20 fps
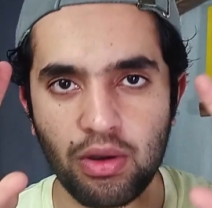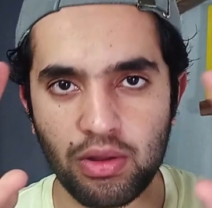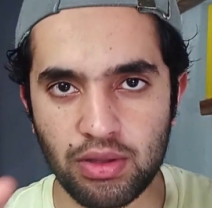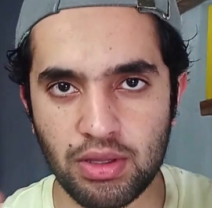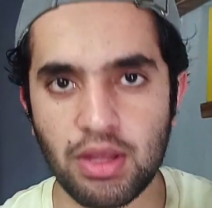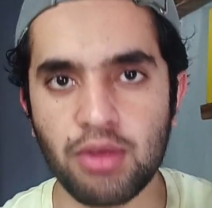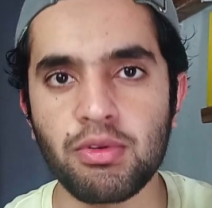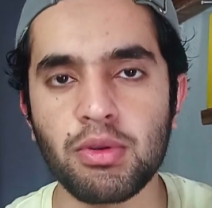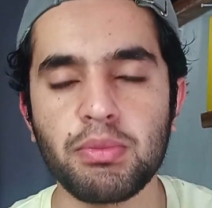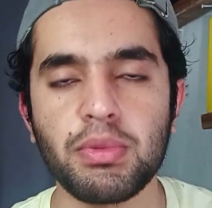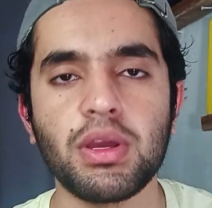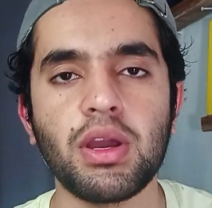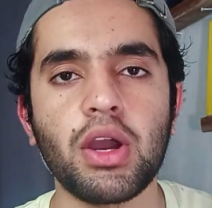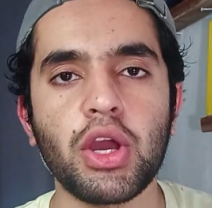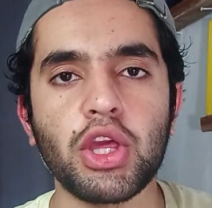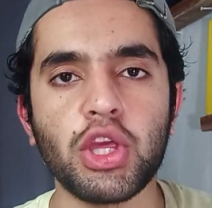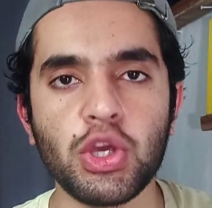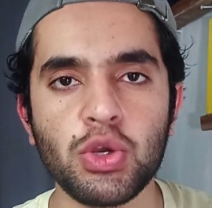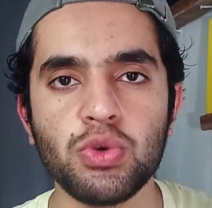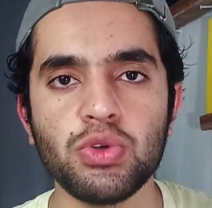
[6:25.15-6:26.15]
There will be a
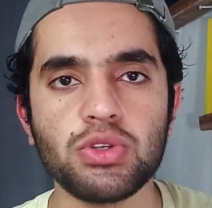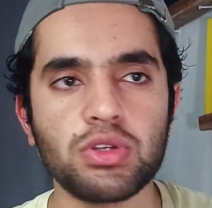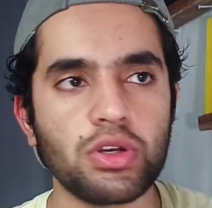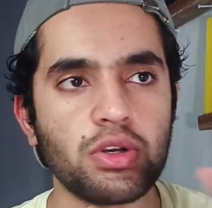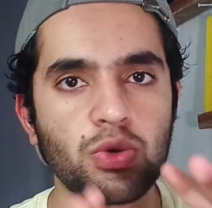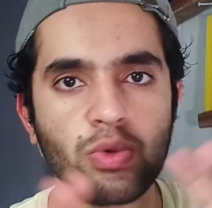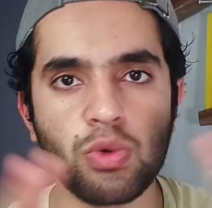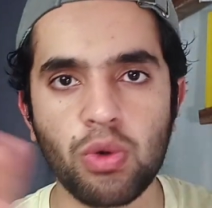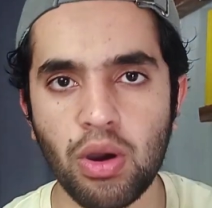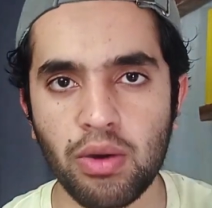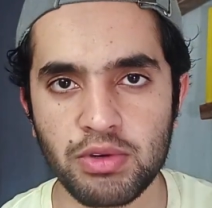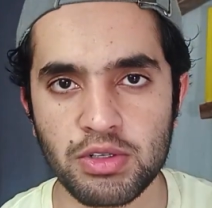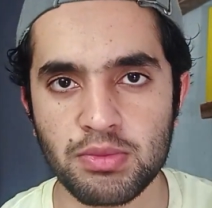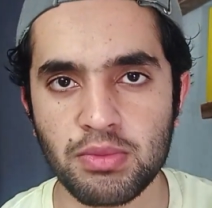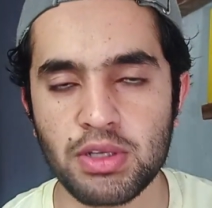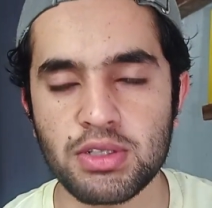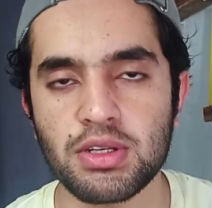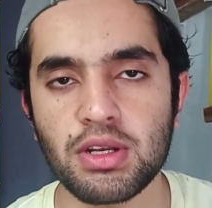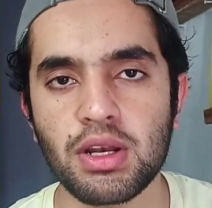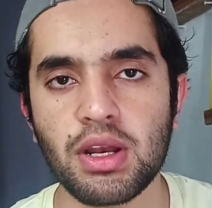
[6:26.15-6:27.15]
huge 2 hours
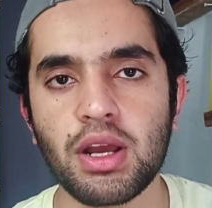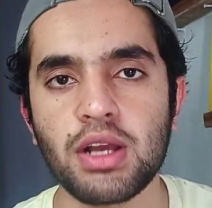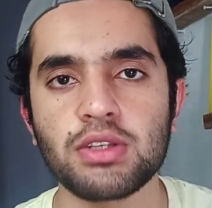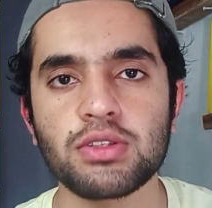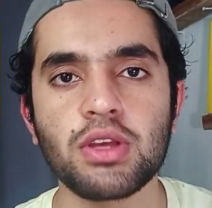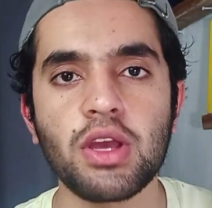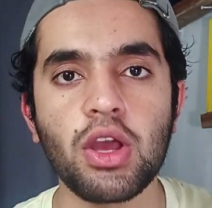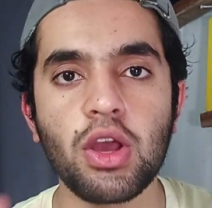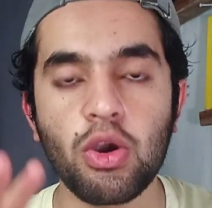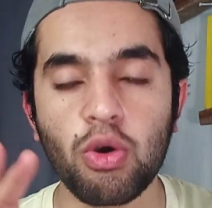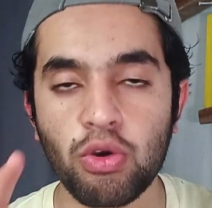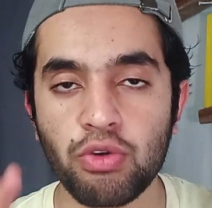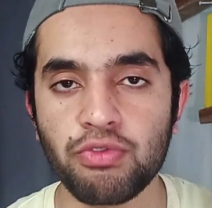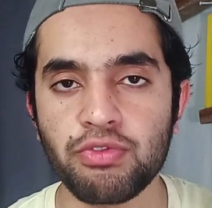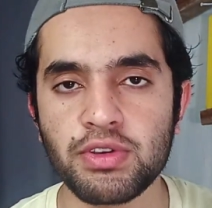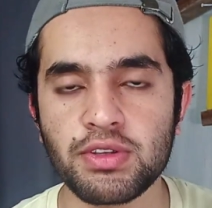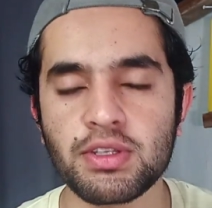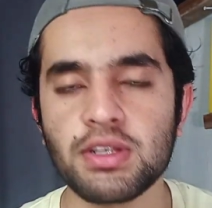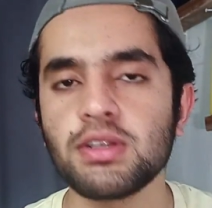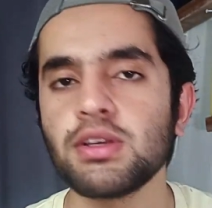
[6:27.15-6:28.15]
master class on
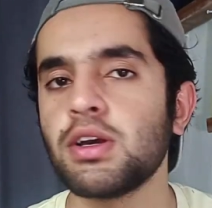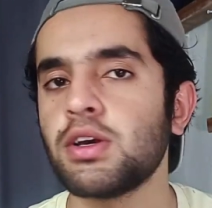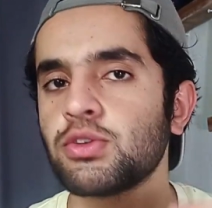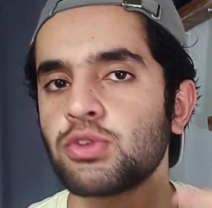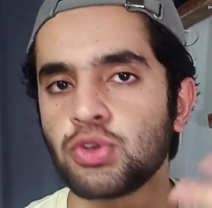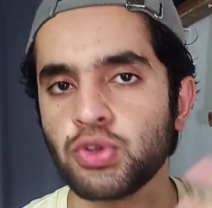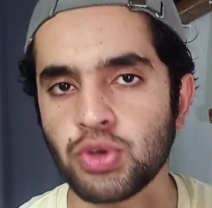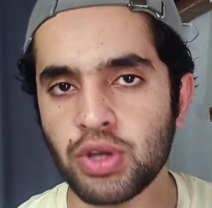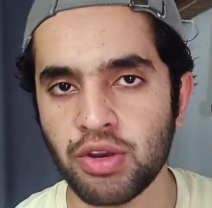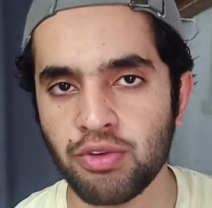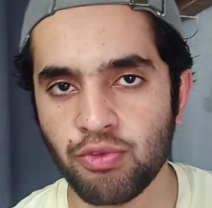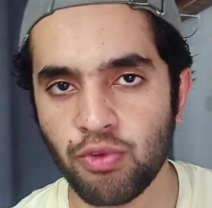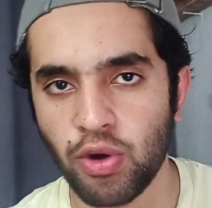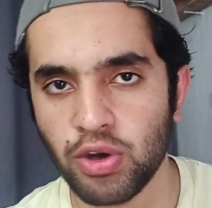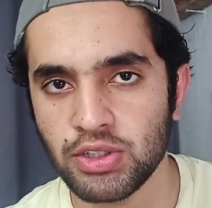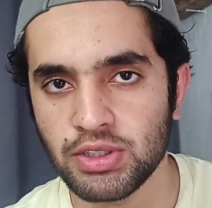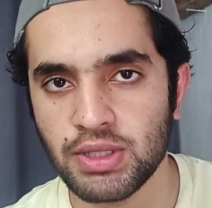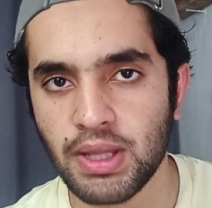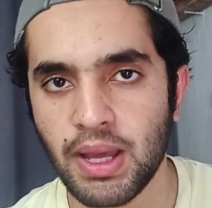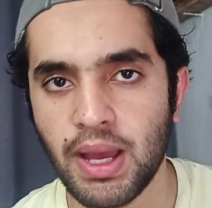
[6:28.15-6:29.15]
physics, so you can
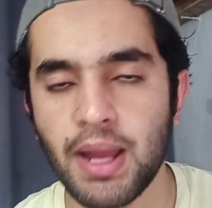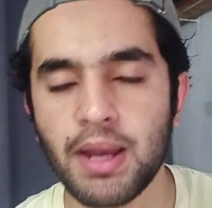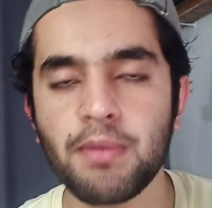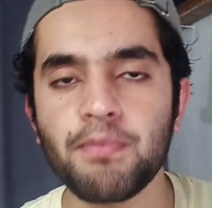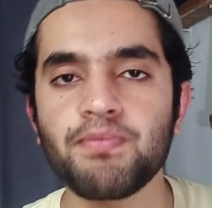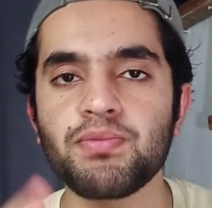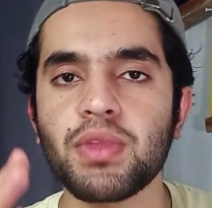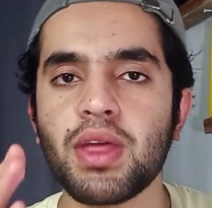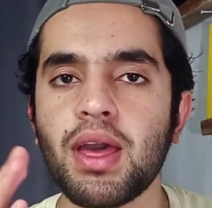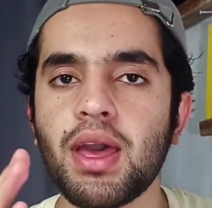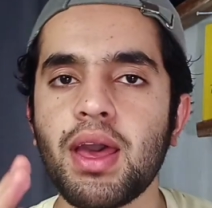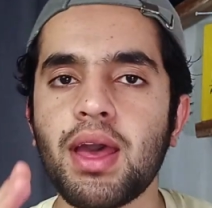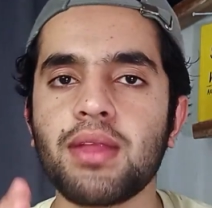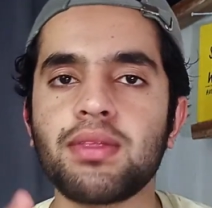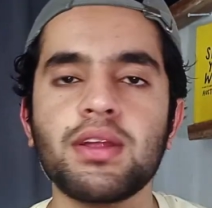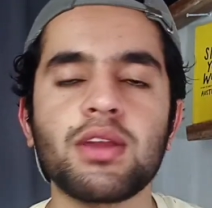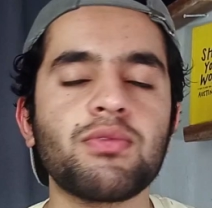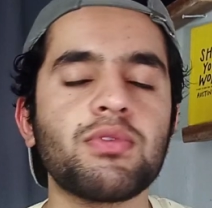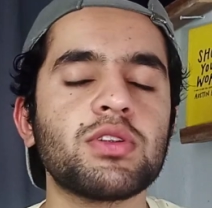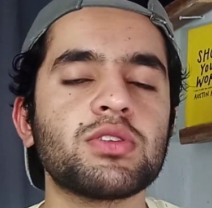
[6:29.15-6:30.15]
watch that,
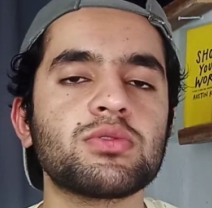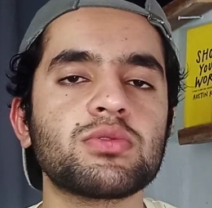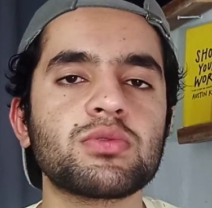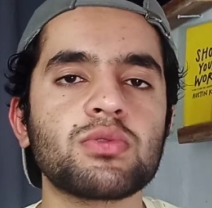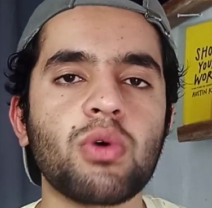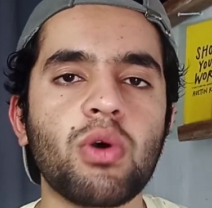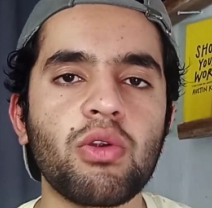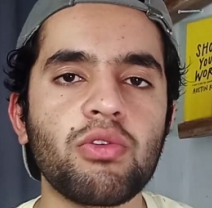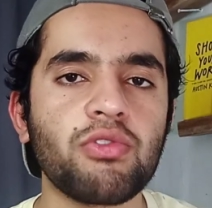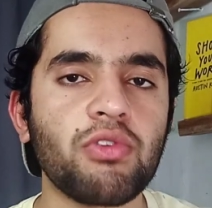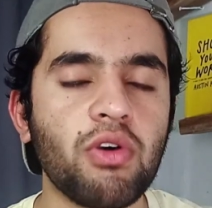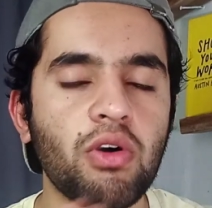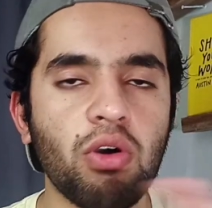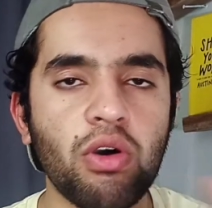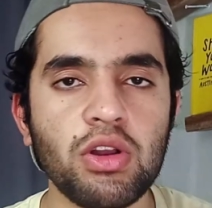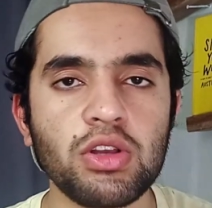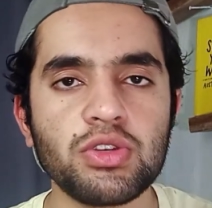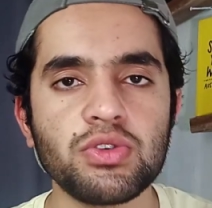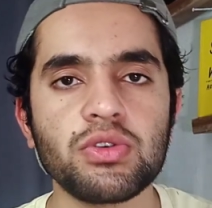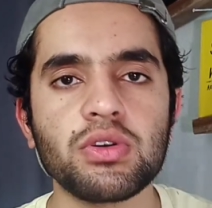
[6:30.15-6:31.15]
and that will solve
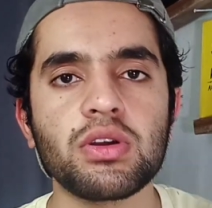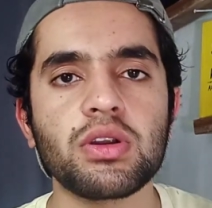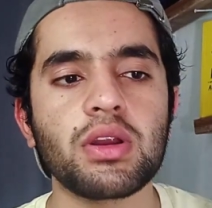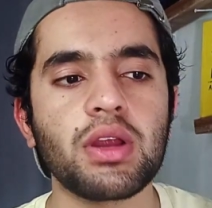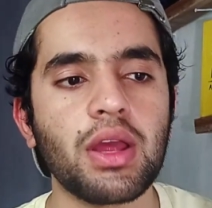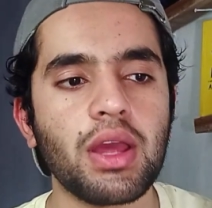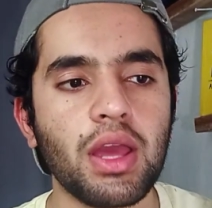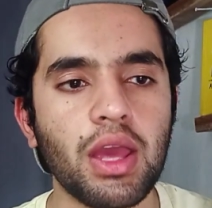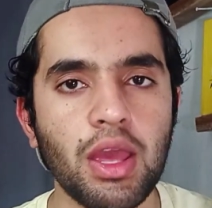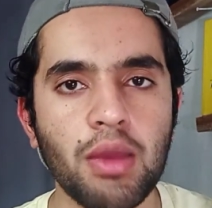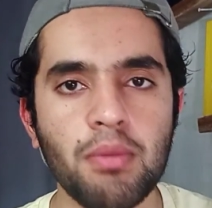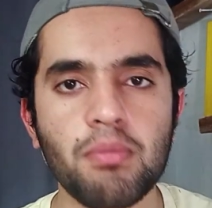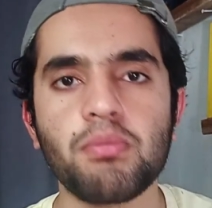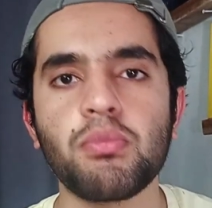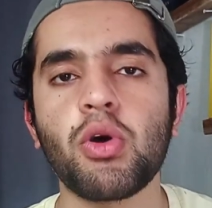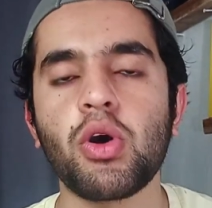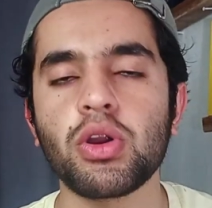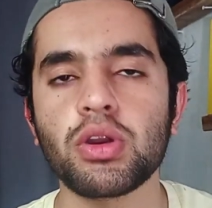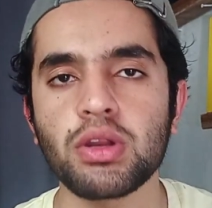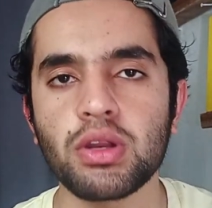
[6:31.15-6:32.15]
all your
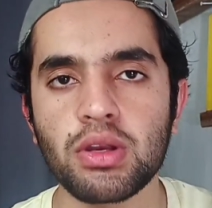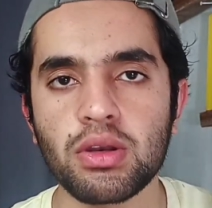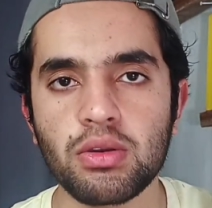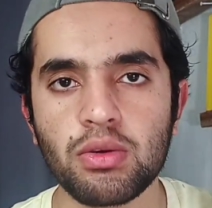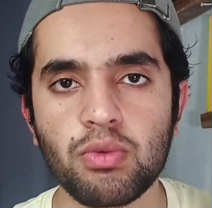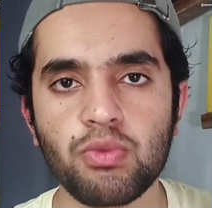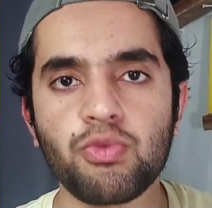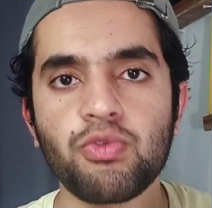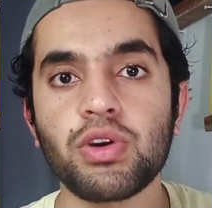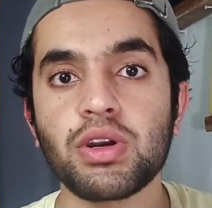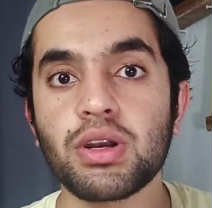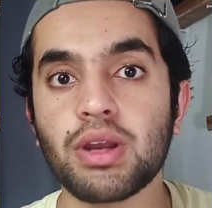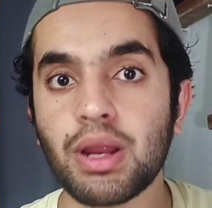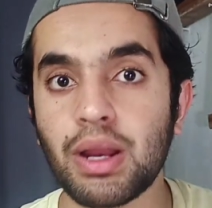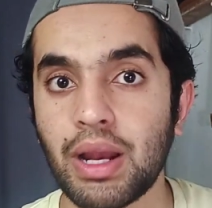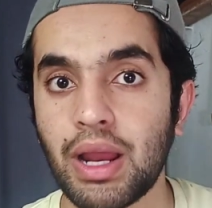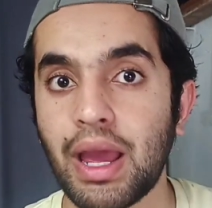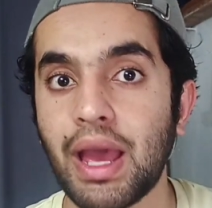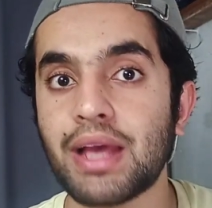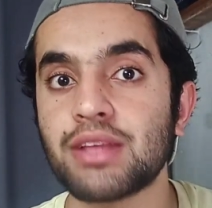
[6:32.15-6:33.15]
important, what
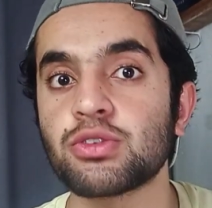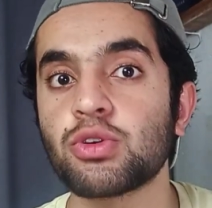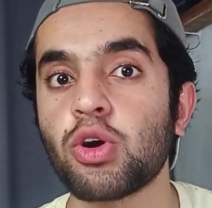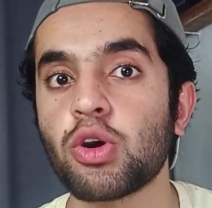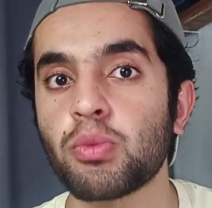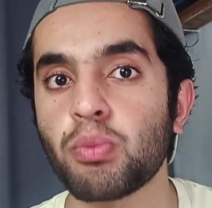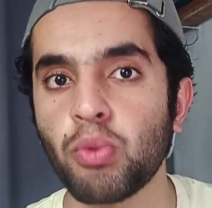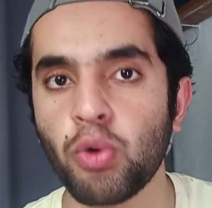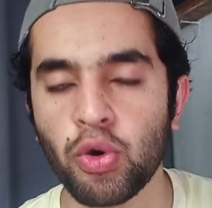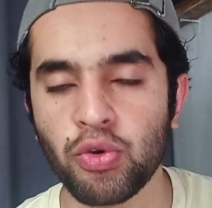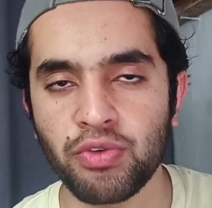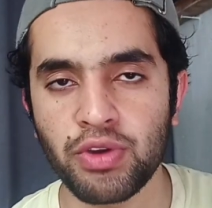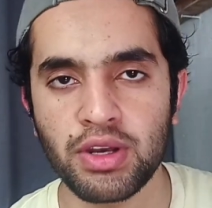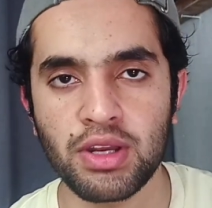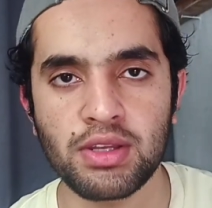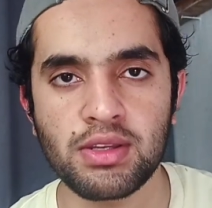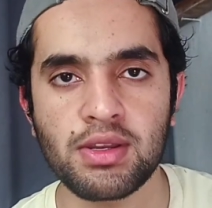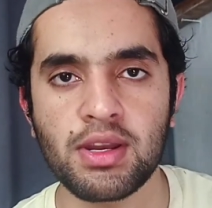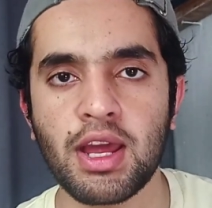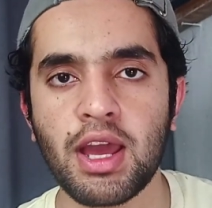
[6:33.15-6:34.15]
has got more
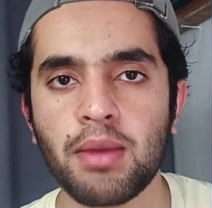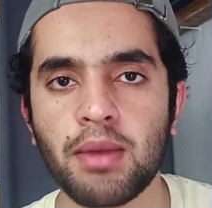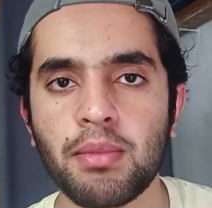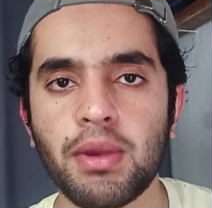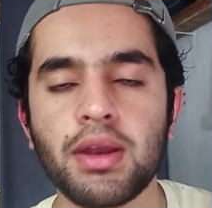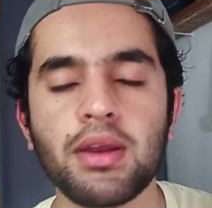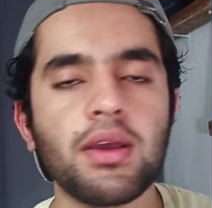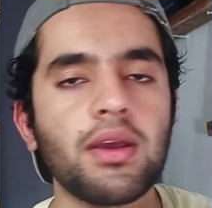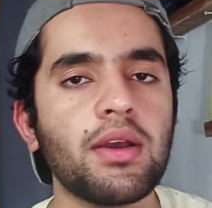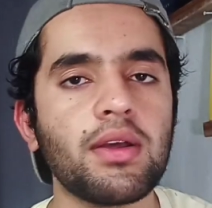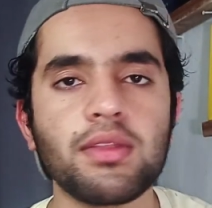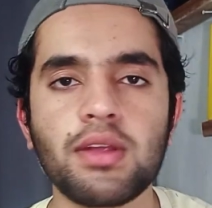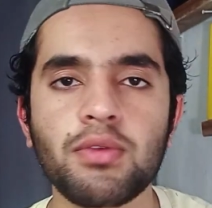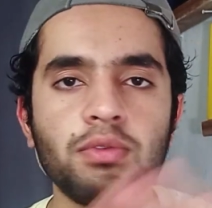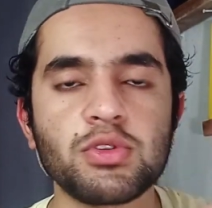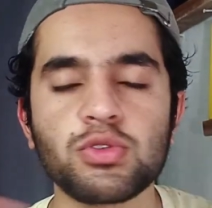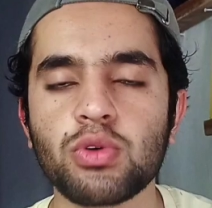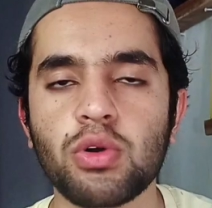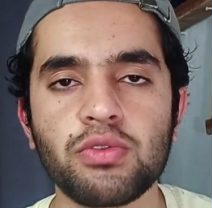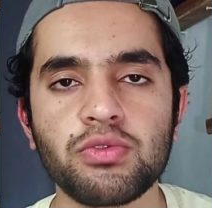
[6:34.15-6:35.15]
weightage in IMAT, that
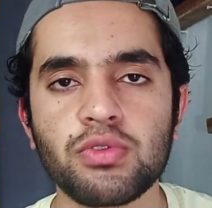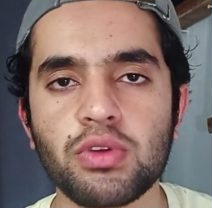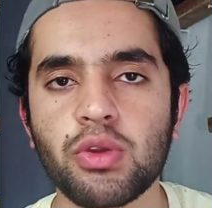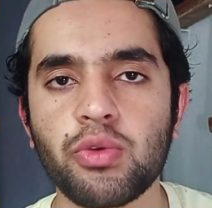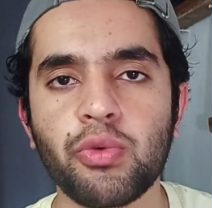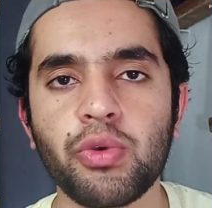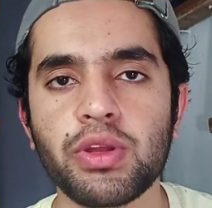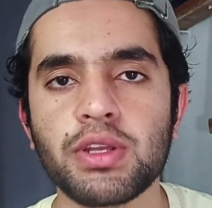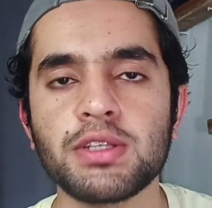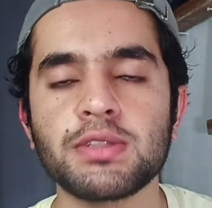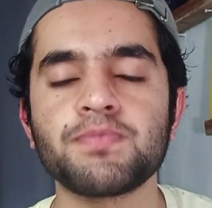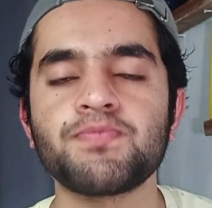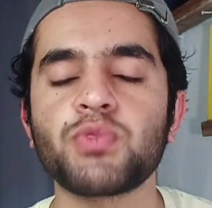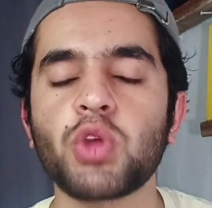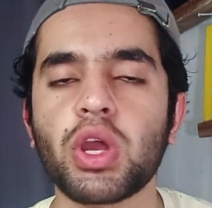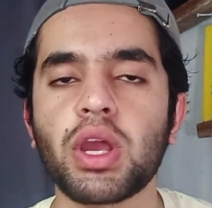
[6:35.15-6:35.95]
will solve your queries.